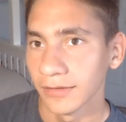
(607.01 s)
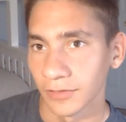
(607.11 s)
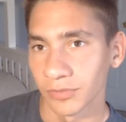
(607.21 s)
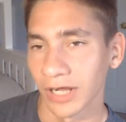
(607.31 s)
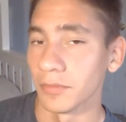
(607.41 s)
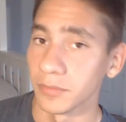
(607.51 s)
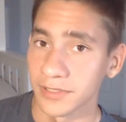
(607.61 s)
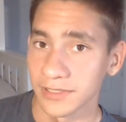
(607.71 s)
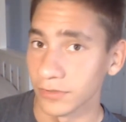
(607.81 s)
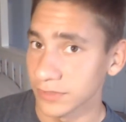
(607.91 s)
they probably
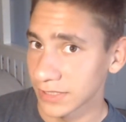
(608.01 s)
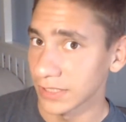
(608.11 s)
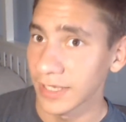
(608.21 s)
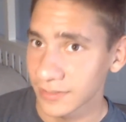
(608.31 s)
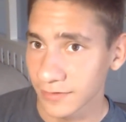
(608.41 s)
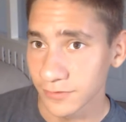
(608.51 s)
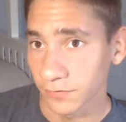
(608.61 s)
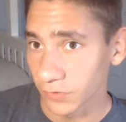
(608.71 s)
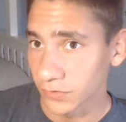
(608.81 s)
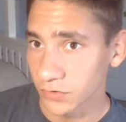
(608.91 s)
still say yes because they'll
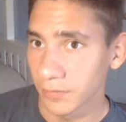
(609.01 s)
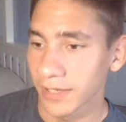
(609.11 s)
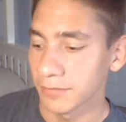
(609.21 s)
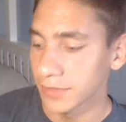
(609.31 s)
feel so bad.